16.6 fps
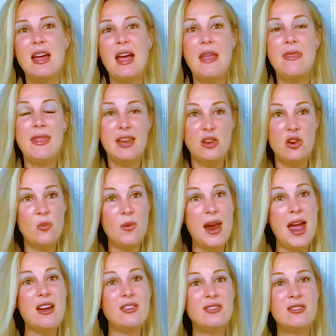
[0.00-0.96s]
And then you
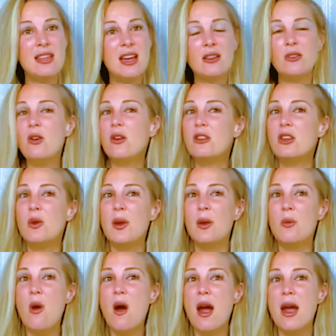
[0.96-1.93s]
react to that, not
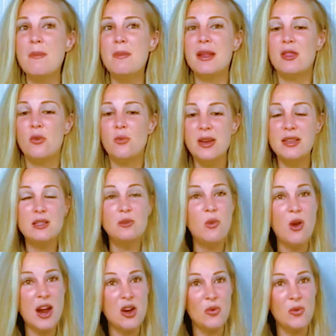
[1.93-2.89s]
knowing why. But the reason
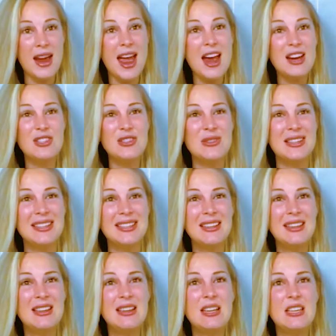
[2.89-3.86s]
why you react to it
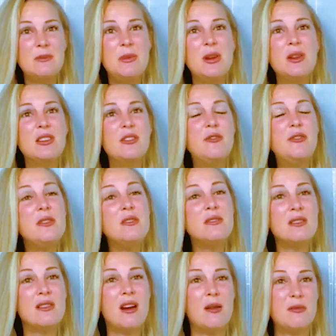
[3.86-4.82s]
is because it feels
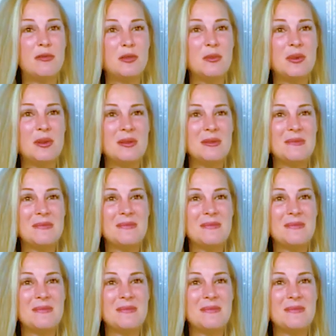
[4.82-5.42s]
uncomfortable.